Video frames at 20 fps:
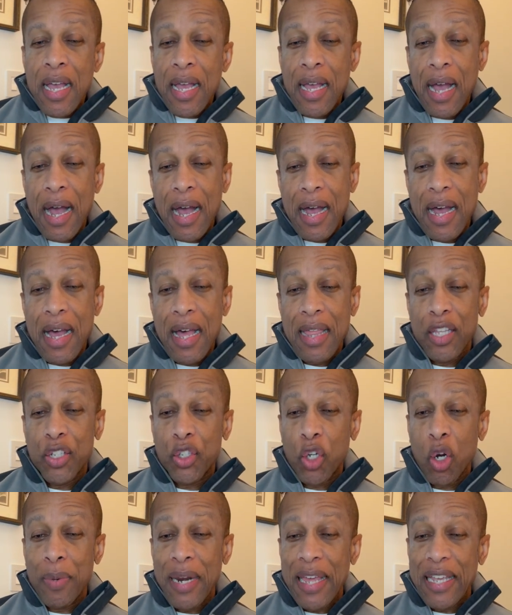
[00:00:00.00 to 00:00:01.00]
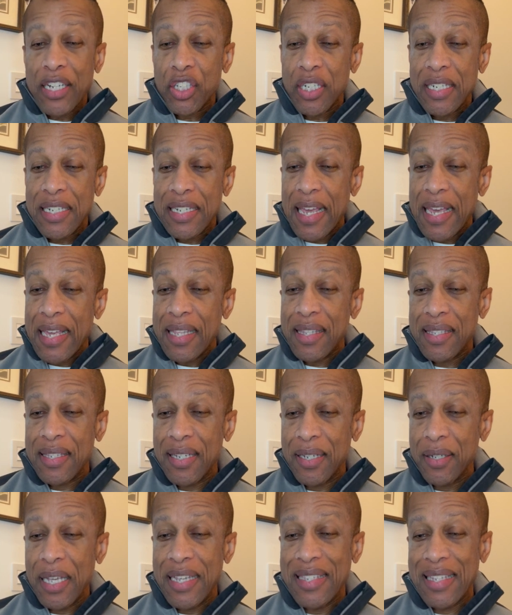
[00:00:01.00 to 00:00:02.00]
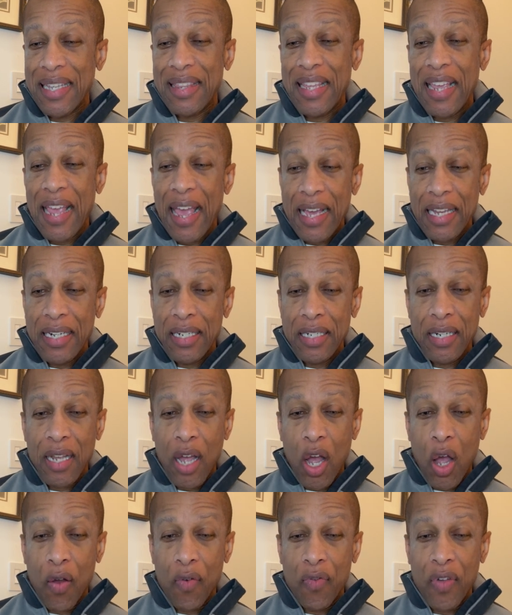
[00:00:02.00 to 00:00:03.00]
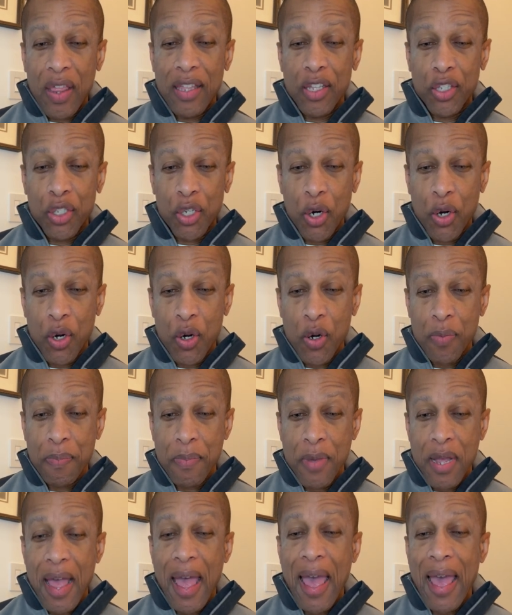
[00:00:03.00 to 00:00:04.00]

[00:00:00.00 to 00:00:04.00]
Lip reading: The termination date is at the end of the term,